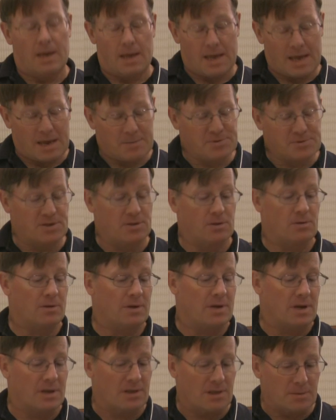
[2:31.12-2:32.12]

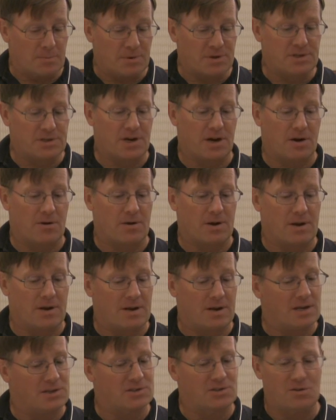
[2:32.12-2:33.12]
Absolutely, a Libertarian
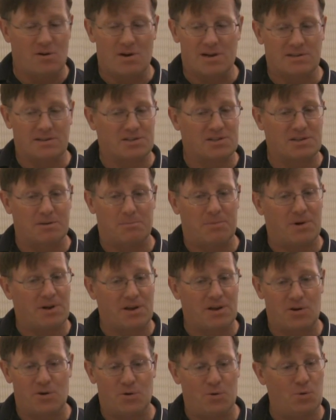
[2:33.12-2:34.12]
is not
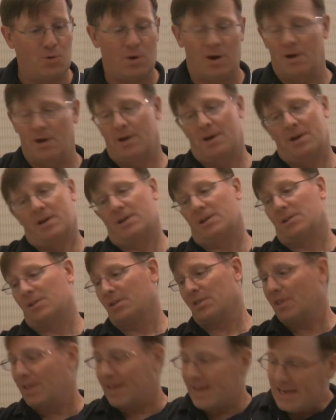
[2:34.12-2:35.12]
somebody who
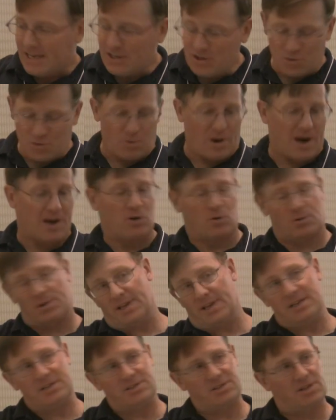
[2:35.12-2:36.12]
leans right or
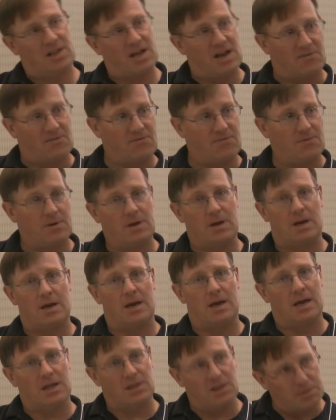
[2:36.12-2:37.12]
leans left.
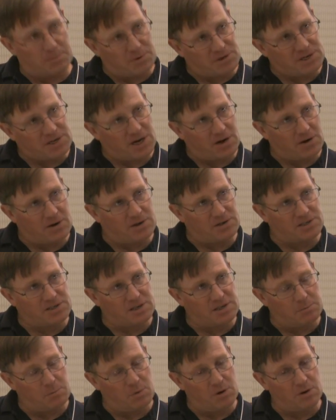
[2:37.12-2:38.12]
A Libertarian is
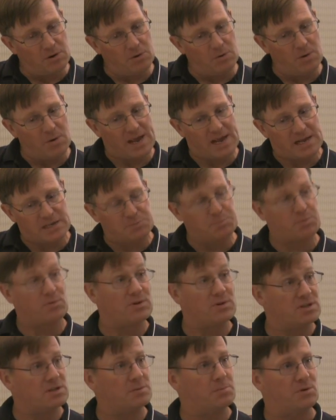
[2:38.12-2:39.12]
someone who has
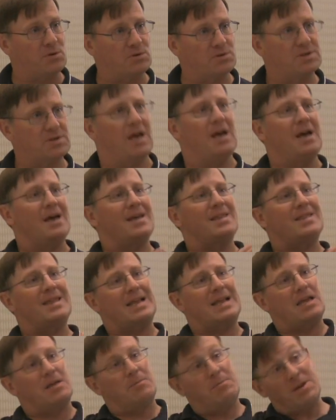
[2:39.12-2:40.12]
principles
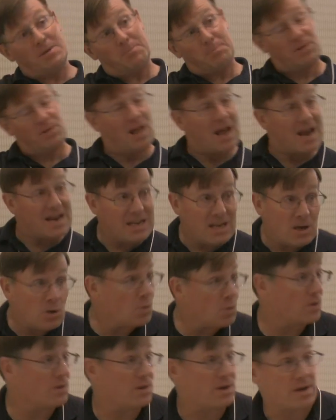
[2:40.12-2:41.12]
that can be applied
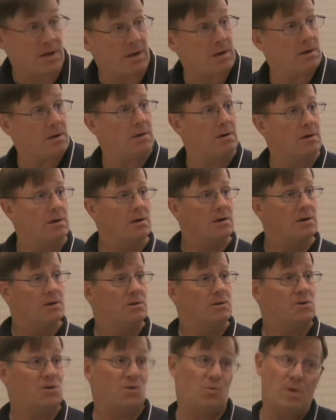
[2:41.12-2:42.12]
equally
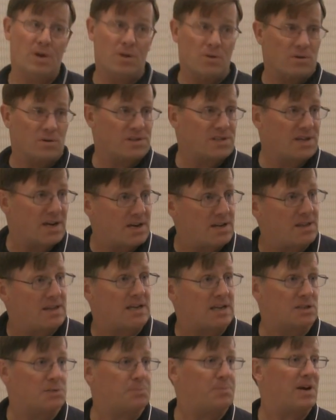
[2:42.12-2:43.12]
to either side of
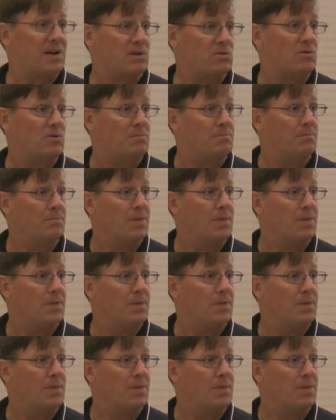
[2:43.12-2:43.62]
that spectrum.